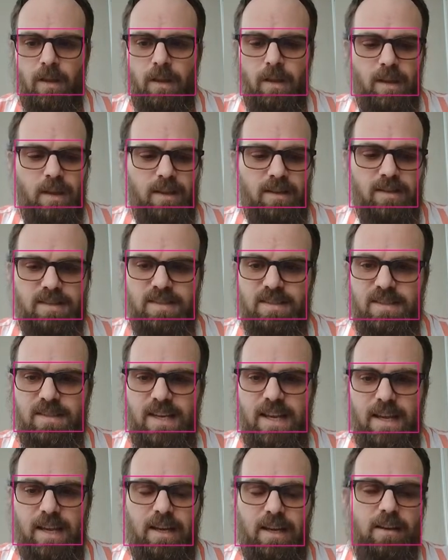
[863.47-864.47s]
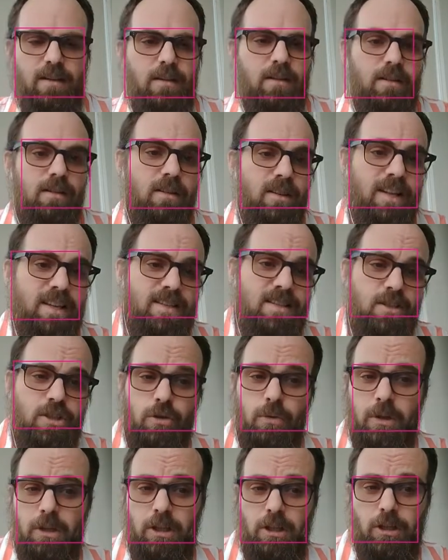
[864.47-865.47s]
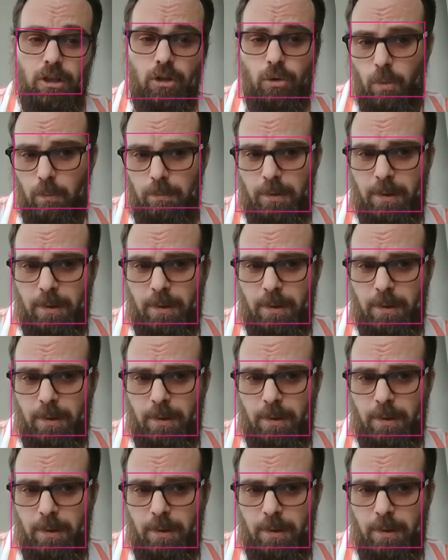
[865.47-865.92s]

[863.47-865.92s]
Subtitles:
instead, let's do a loop.